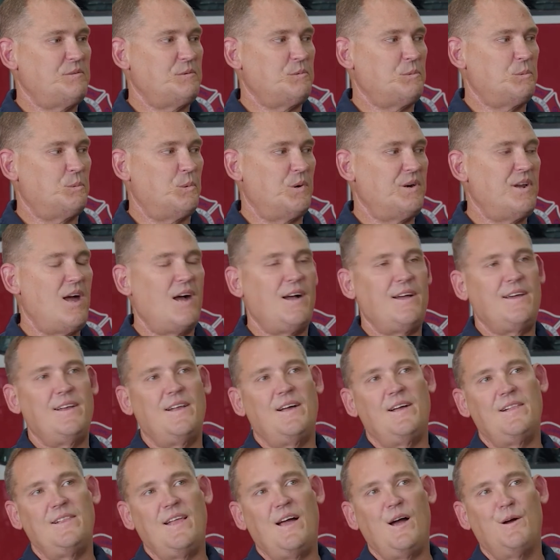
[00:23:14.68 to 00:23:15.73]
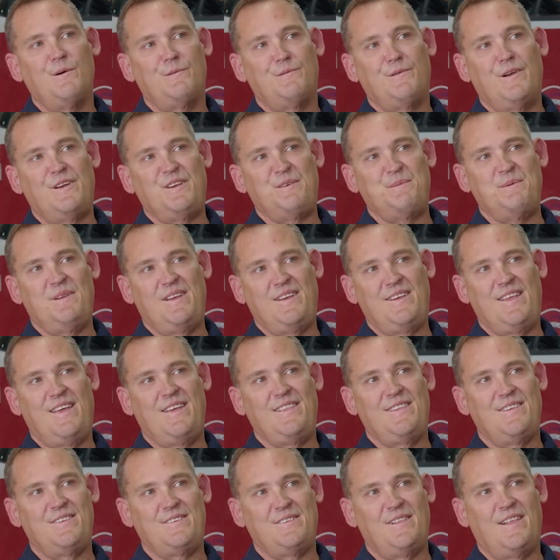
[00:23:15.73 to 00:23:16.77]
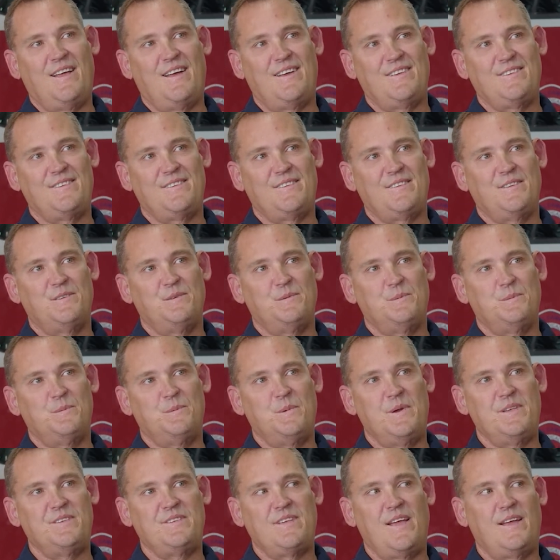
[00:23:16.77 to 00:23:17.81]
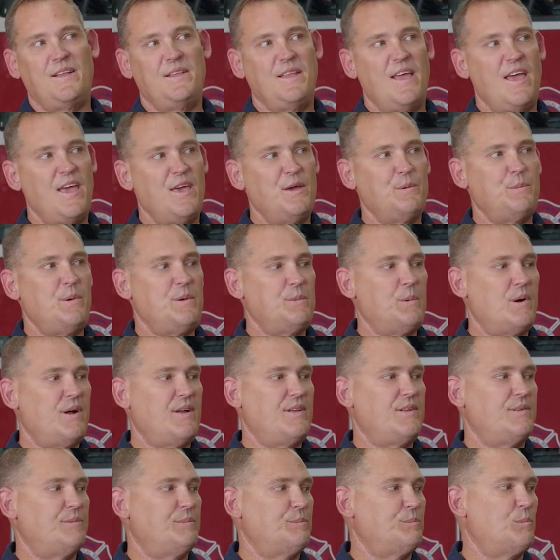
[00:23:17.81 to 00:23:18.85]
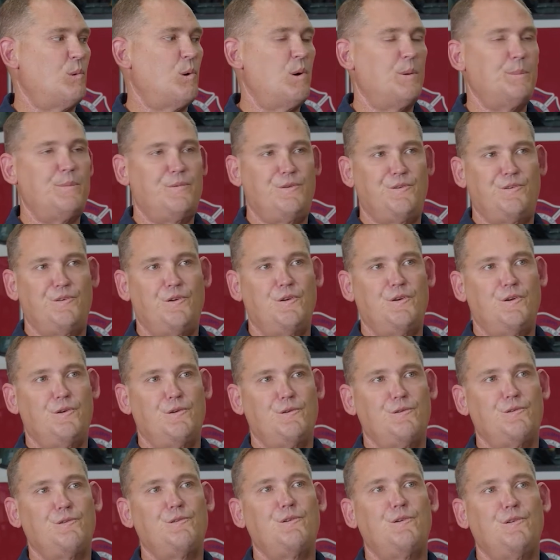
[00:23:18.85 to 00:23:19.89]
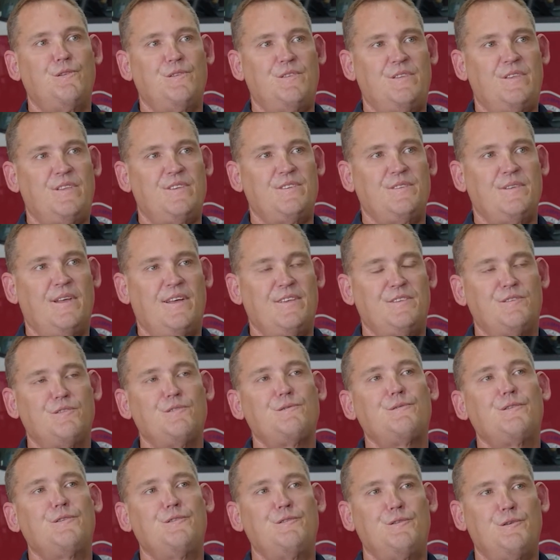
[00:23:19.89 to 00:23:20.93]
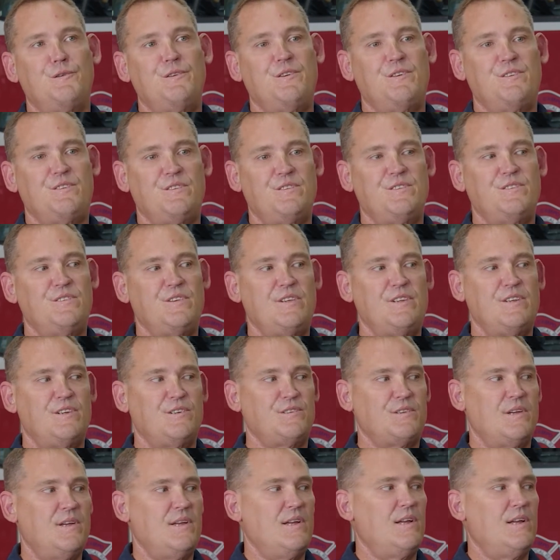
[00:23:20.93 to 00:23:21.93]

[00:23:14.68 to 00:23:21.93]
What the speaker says: were not going to allow freshmen to take this class. We said, hey, we want more mature students in this class. This is for juniors and seniors.